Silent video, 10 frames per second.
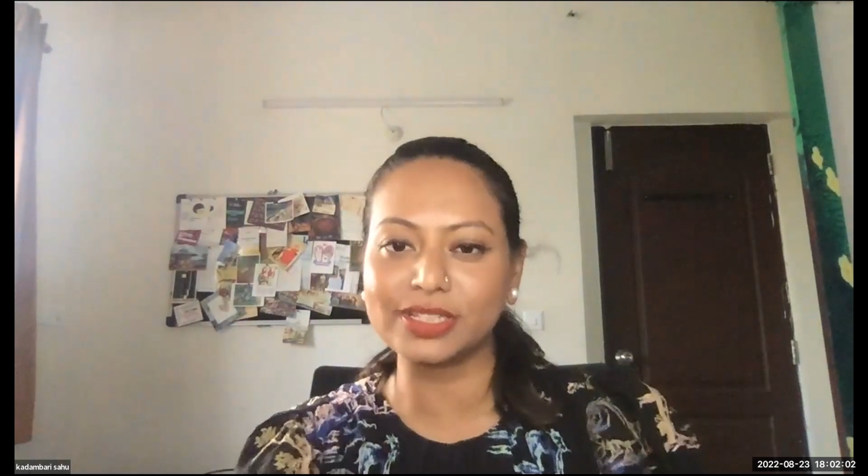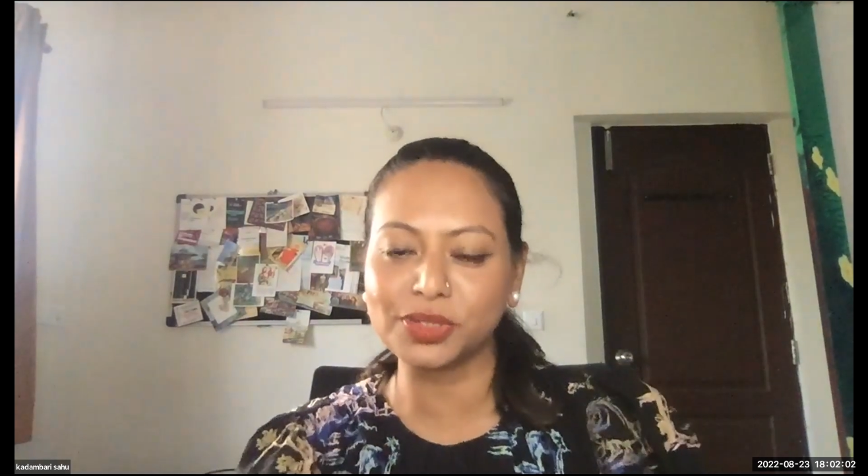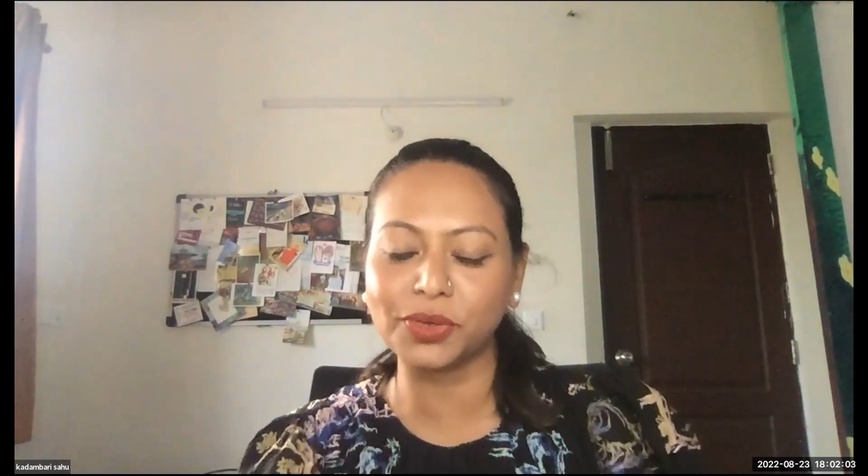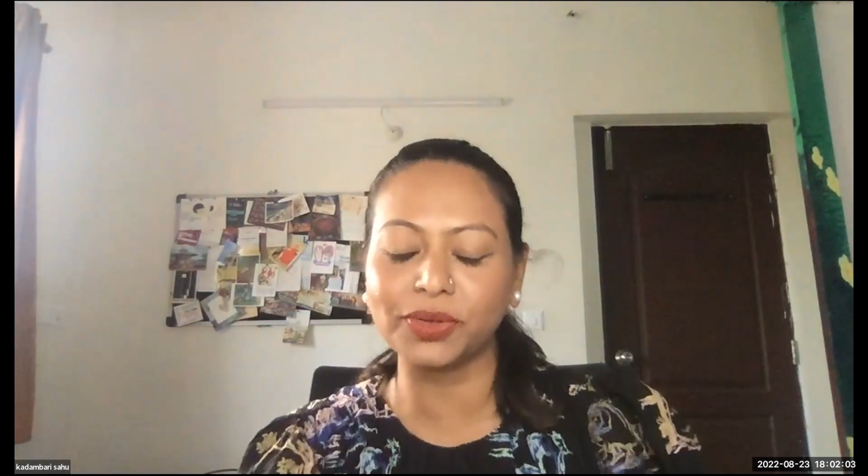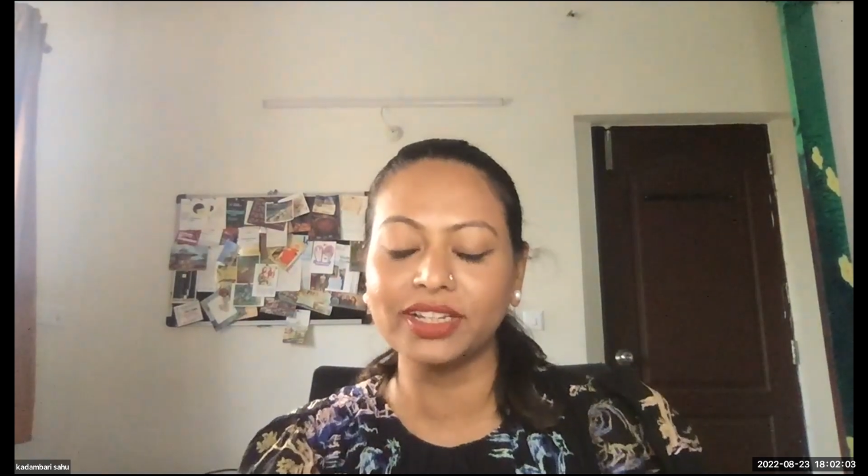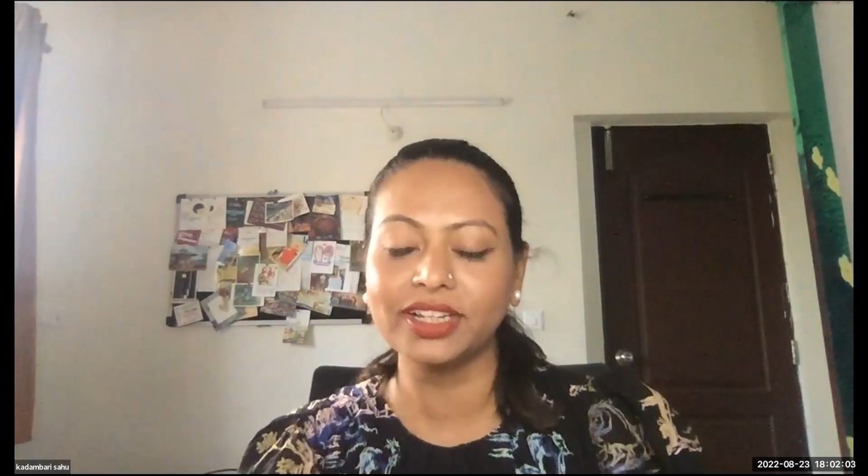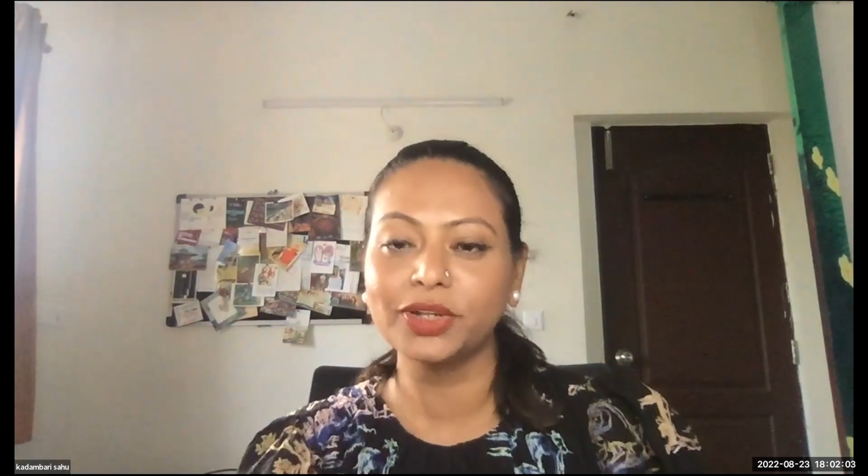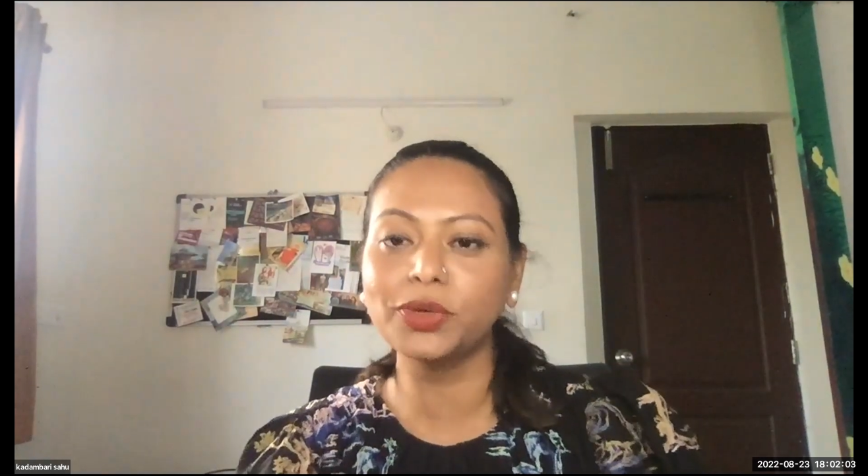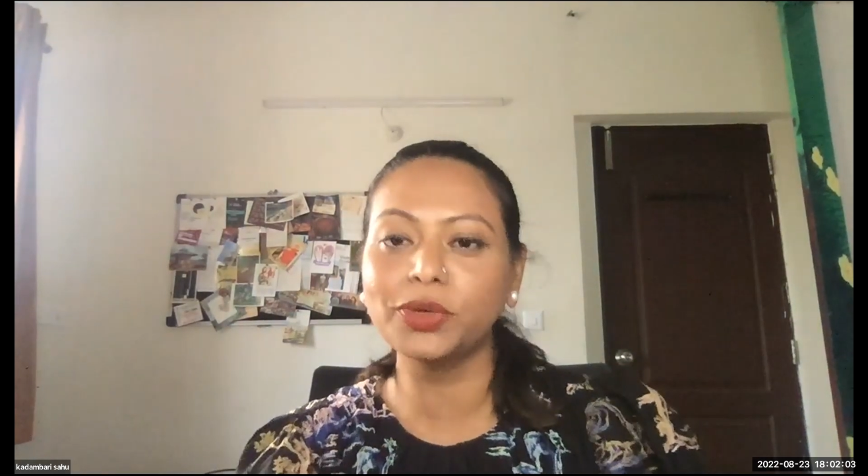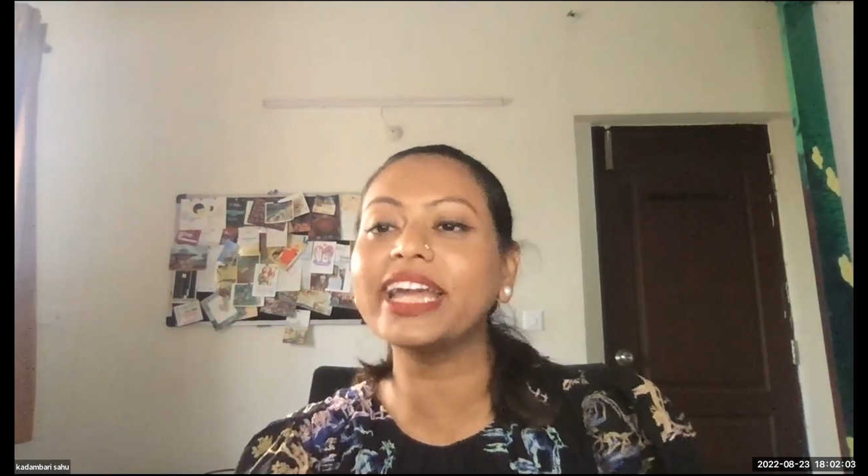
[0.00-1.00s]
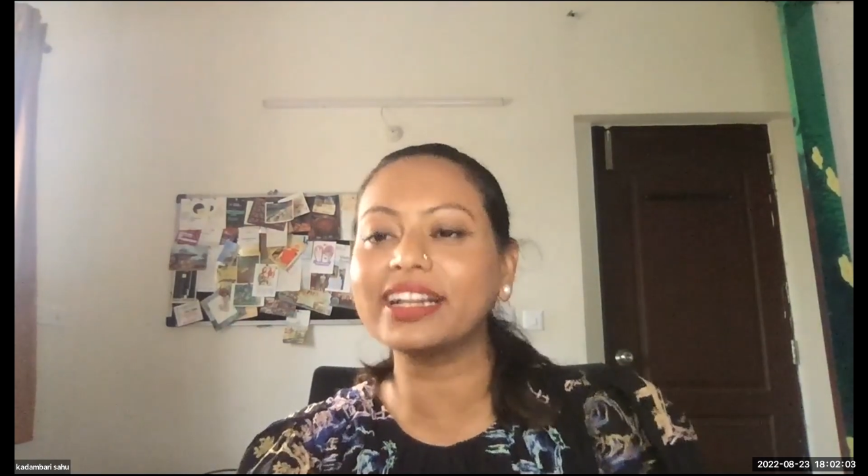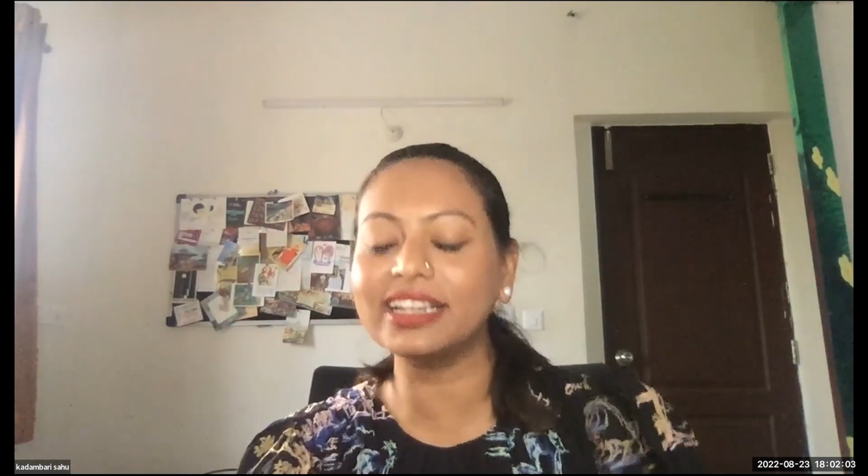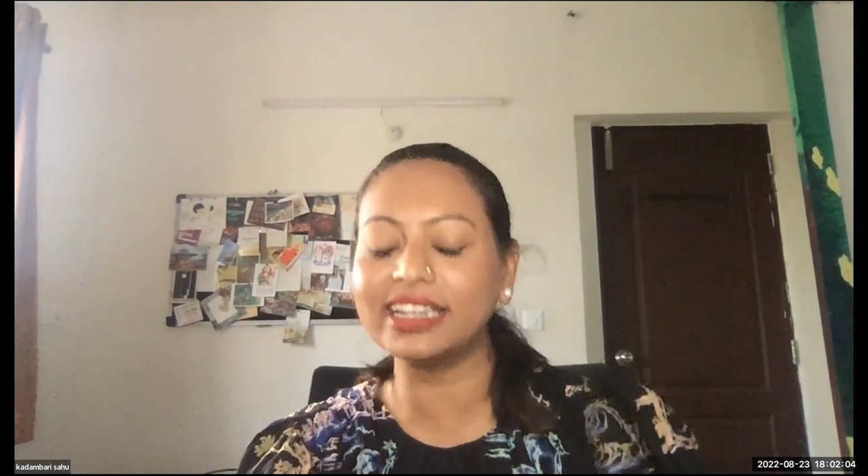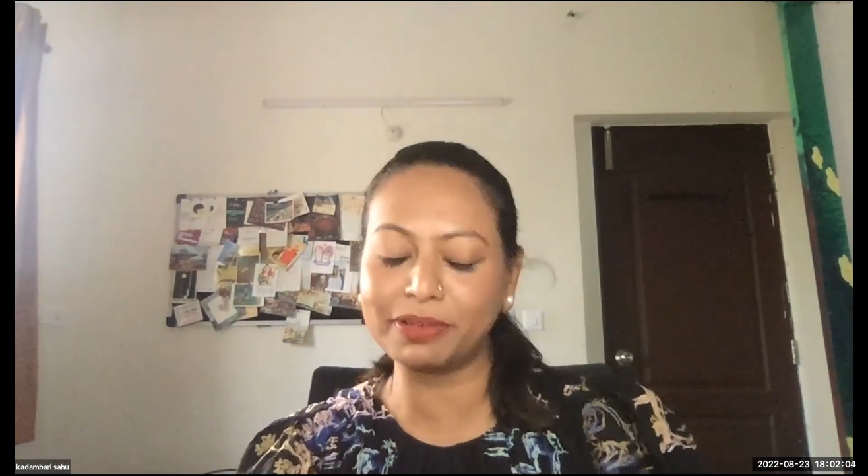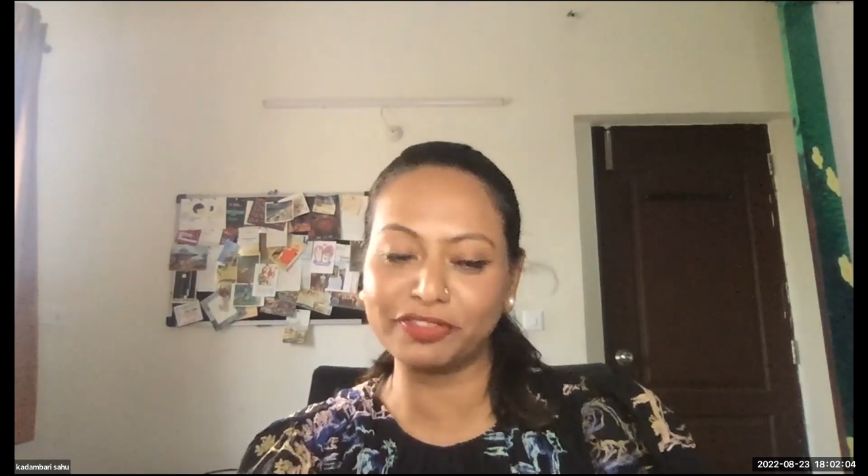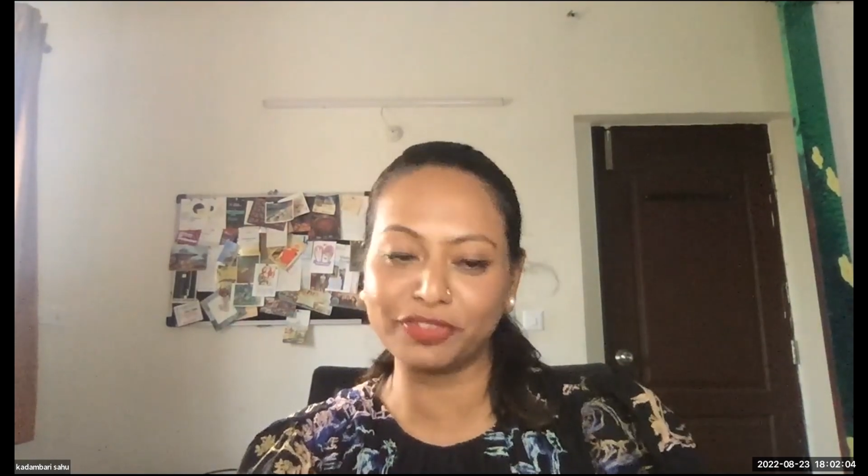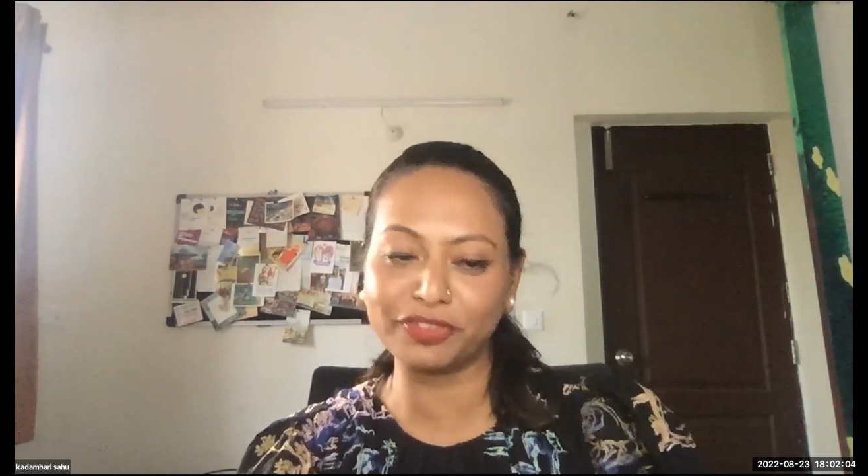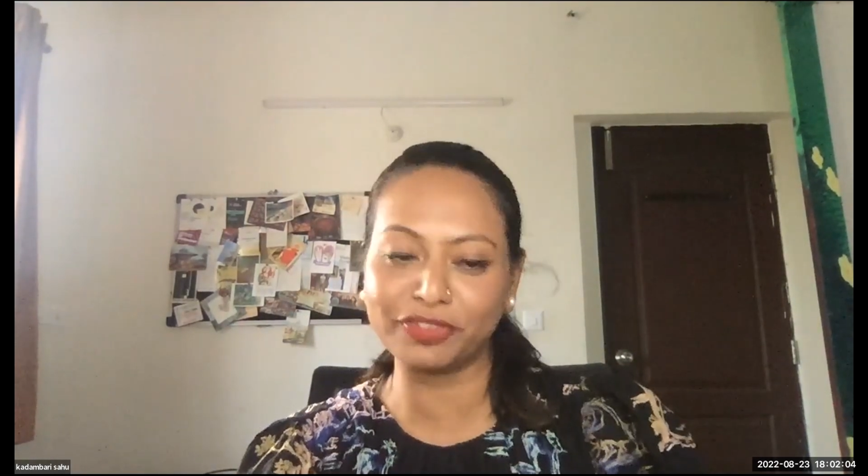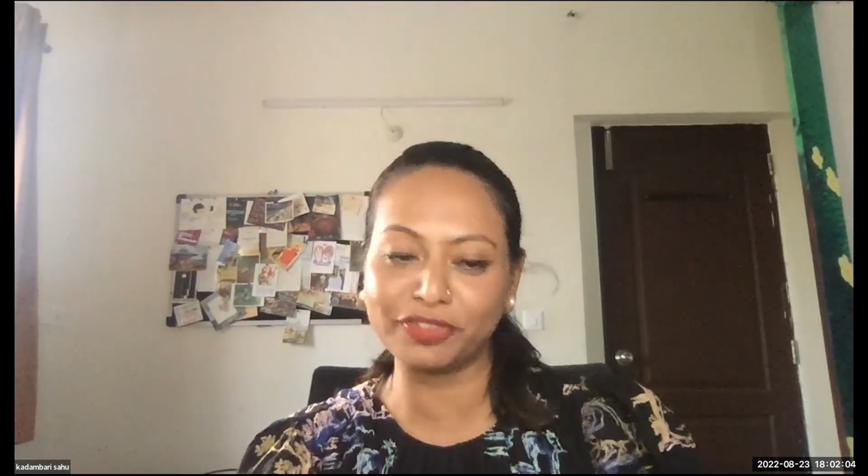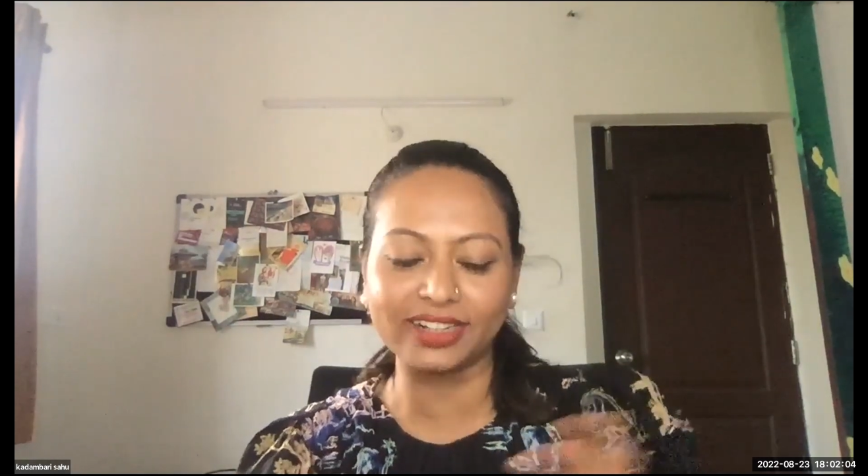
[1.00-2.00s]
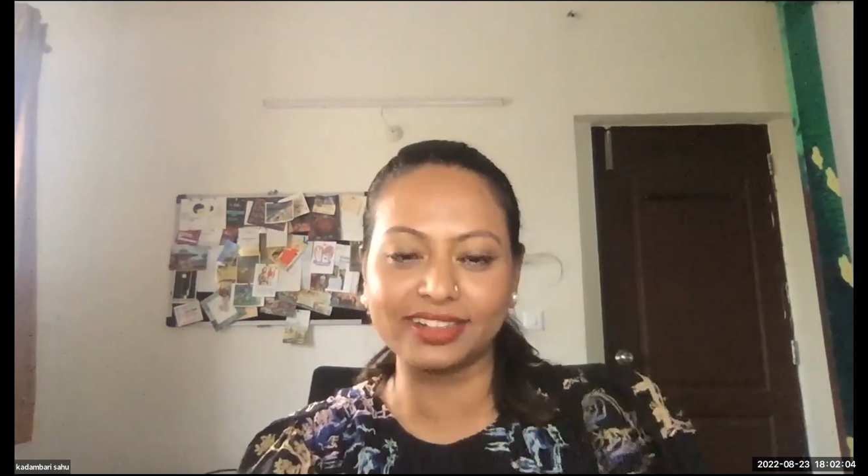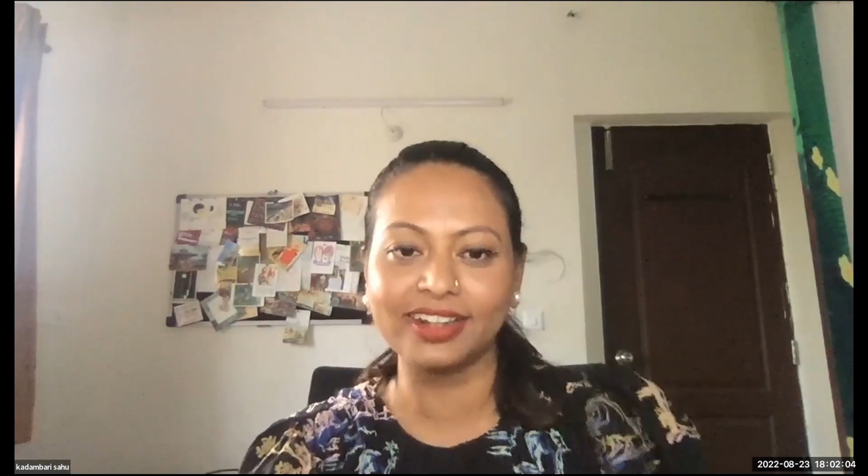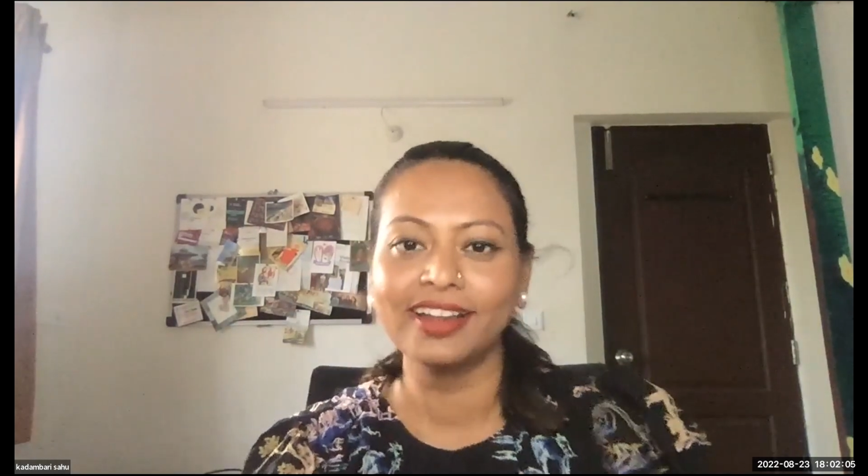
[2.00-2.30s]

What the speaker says: So do take a leap if you are